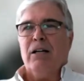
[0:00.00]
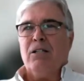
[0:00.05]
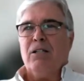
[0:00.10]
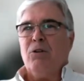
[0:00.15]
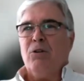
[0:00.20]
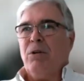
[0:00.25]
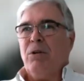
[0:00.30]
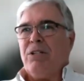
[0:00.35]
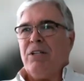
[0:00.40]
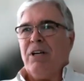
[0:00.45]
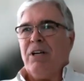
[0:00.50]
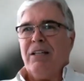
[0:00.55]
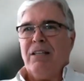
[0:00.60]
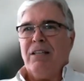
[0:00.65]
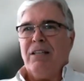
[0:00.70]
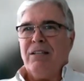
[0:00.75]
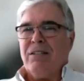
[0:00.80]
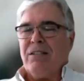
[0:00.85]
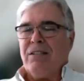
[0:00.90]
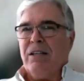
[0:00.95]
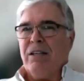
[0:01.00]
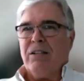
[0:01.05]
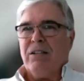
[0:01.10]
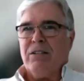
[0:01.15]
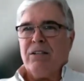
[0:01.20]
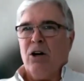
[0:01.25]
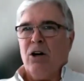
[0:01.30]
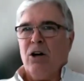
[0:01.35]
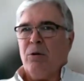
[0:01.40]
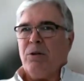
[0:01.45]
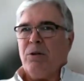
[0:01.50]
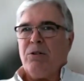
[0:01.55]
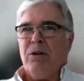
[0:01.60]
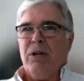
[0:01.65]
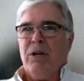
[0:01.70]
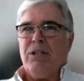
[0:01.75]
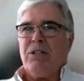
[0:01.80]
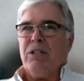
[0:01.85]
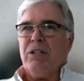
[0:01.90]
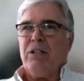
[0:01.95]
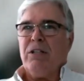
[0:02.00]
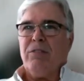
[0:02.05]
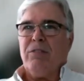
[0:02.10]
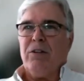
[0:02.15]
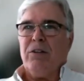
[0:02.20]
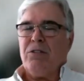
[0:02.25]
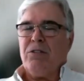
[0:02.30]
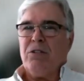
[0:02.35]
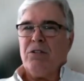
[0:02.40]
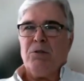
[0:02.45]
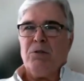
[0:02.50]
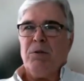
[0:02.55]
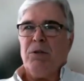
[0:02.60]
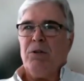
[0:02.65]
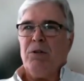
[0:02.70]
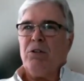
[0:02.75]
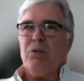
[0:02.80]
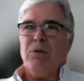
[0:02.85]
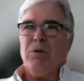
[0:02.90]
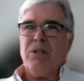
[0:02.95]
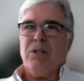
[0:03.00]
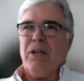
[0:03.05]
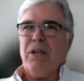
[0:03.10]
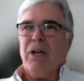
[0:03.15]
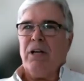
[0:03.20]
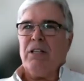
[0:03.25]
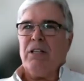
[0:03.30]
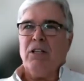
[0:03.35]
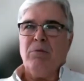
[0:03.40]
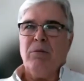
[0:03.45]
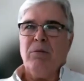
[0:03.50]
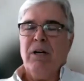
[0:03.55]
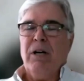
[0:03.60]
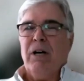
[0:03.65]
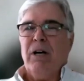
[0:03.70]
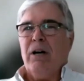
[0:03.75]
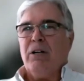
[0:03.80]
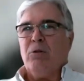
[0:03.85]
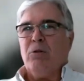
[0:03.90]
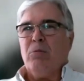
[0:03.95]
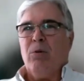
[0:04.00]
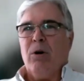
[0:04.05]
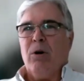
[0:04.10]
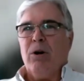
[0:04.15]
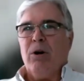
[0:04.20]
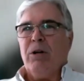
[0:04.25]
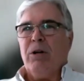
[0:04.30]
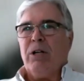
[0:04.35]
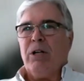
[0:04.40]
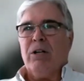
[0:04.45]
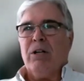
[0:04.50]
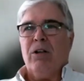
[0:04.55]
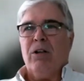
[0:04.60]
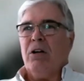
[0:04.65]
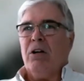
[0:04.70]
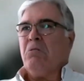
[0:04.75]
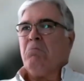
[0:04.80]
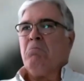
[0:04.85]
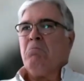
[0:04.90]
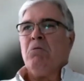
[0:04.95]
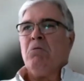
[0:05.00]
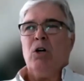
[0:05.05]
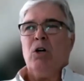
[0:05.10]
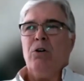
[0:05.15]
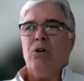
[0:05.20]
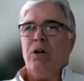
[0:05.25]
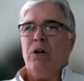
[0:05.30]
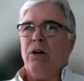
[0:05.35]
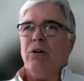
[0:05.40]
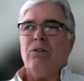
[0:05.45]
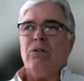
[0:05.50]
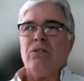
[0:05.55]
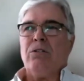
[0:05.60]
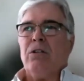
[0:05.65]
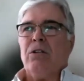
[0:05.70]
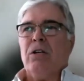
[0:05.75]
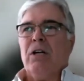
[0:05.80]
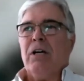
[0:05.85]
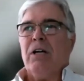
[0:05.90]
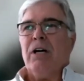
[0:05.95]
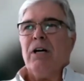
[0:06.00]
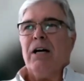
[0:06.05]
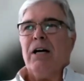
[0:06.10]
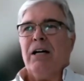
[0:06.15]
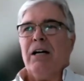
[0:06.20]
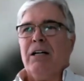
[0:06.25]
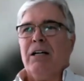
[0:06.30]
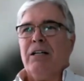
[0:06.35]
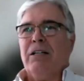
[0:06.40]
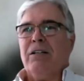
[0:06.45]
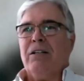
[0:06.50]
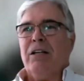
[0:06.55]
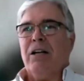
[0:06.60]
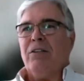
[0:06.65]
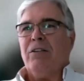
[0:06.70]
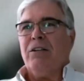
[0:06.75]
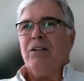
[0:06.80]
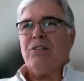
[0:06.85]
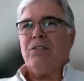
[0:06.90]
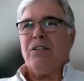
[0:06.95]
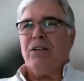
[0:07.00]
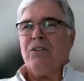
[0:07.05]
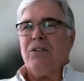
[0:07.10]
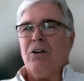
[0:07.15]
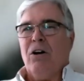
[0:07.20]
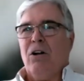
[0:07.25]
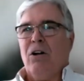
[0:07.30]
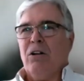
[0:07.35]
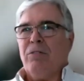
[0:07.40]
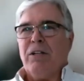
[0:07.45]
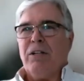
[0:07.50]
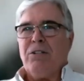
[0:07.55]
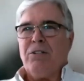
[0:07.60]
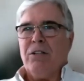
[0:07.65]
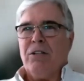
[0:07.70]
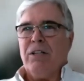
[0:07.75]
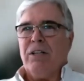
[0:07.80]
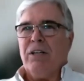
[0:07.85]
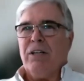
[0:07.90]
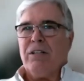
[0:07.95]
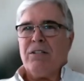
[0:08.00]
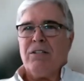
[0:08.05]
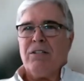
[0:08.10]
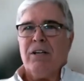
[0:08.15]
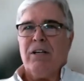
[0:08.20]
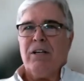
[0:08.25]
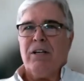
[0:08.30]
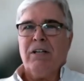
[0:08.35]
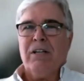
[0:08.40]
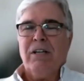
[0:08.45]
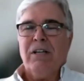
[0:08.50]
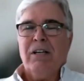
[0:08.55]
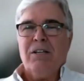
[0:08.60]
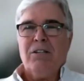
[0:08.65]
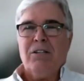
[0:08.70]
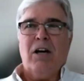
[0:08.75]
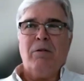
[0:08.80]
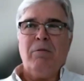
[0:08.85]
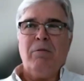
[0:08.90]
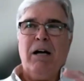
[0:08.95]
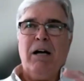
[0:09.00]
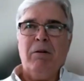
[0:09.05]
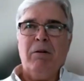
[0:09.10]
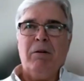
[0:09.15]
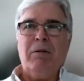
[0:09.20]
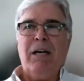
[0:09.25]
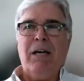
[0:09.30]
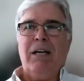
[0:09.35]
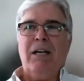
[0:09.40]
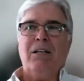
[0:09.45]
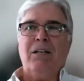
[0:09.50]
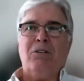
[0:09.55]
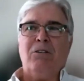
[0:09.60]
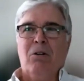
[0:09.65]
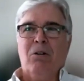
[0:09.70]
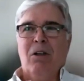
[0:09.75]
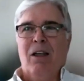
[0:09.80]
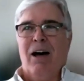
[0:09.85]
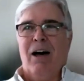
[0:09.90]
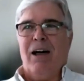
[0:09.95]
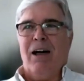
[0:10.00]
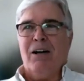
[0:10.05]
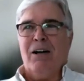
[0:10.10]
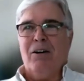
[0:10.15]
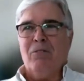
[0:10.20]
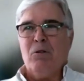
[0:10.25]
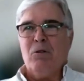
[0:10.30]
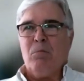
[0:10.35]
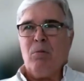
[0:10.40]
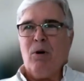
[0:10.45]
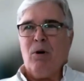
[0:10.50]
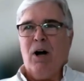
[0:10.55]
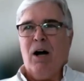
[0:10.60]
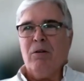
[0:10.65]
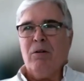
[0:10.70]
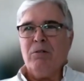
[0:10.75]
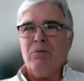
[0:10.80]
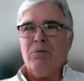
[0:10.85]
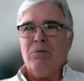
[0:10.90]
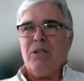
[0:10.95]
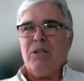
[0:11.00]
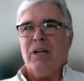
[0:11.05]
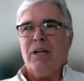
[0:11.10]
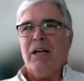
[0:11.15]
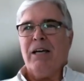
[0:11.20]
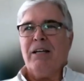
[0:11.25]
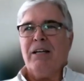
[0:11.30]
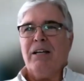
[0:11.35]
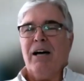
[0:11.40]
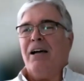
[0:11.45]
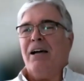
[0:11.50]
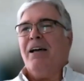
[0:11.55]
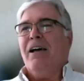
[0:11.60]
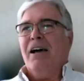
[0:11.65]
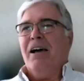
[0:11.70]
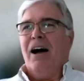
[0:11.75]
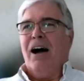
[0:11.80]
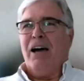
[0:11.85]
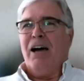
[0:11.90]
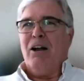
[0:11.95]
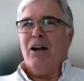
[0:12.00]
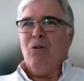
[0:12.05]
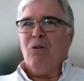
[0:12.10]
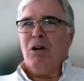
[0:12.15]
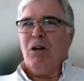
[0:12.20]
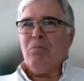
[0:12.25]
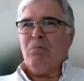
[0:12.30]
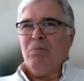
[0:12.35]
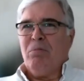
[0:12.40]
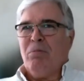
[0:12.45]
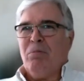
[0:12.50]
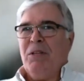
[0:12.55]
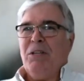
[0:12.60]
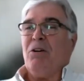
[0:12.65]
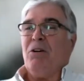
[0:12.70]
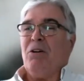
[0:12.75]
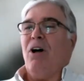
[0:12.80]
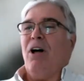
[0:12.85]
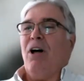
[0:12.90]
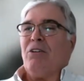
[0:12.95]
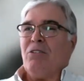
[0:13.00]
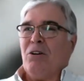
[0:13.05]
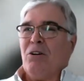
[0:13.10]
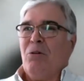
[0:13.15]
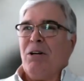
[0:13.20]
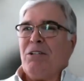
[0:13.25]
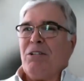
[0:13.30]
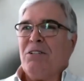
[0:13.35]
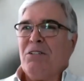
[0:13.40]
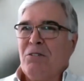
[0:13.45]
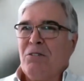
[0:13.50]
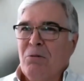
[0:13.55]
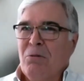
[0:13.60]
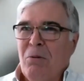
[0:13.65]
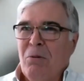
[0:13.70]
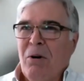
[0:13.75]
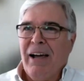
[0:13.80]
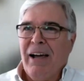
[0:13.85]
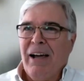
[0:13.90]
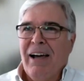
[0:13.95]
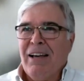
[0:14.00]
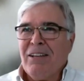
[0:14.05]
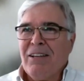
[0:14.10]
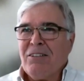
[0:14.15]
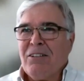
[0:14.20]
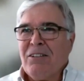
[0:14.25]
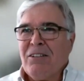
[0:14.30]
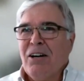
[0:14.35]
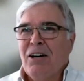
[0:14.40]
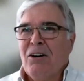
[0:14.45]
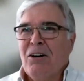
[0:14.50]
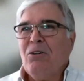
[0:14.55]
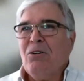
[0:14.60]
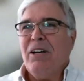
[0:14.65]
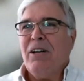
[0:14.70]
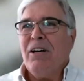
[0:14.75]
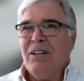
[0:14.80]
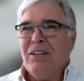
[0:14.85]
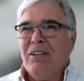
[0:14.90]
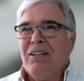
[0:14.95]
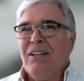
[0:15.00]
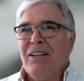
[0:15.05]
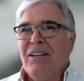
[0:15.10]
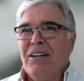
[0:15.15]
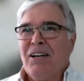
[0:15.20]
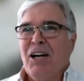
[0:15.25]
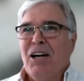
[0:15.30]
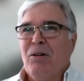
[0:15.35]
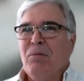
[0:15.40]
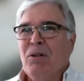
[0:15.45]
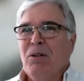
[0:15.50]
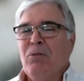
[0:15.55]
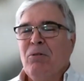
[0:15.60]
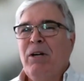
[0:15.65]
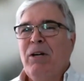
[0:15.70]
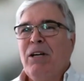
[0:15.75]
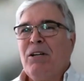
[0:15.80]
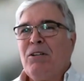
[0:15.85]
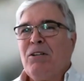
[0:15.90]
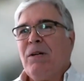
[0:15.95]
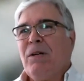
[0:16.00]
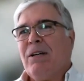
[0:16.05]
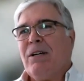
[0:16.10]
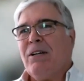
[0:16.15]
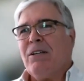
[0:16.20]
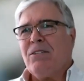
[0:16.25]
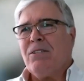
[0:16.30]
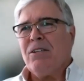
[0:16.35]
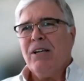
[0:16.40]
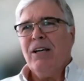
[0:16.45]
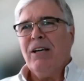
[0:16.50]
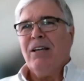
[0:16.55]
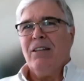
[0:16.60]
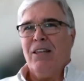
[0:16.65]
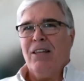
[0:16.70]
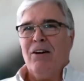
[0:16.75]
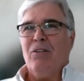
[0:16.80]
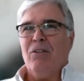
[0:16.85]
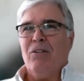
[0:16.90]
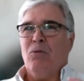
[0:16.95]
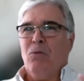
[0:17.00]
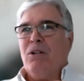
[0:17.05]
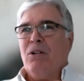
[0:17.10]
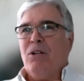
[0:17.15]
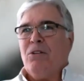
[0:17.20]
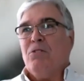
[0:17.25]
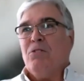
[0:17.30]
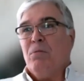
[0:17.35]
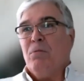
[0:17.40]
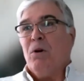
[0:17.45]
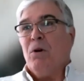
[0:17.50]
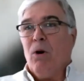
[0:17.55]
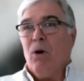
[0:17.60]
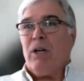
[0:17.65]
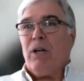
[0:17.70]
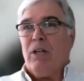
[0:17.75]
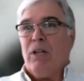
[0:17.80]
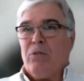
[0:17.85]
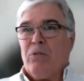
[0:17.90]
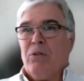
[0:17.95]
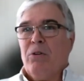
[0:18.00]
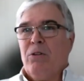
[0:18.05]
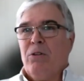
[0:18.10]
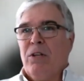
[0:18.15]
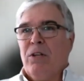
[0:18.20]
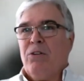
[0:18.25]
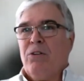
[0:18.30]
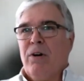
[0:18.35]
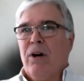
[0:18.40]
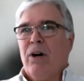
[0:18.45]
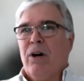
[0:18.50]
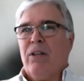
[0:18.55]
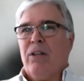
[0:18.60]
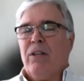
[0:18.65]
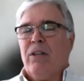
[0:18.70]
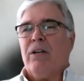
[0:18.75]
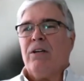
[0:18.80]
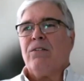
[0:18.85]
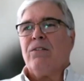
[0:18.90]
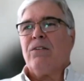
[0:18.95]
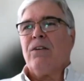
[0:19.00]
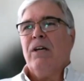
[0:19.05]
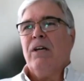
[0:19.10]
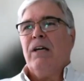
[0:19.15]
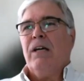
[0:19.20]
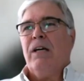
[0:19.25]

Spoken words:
Do we decide these things in arbitration? If there's a dispute, do we decide them under Puerto Rican law? Who knows? You know, these things all eventually get set. So, I mean, I'm getting into a lot of the problems, and I don't want to, these are also questions that we to ask Julian in a couple of weeks, because they're the ones who've been working through these very things.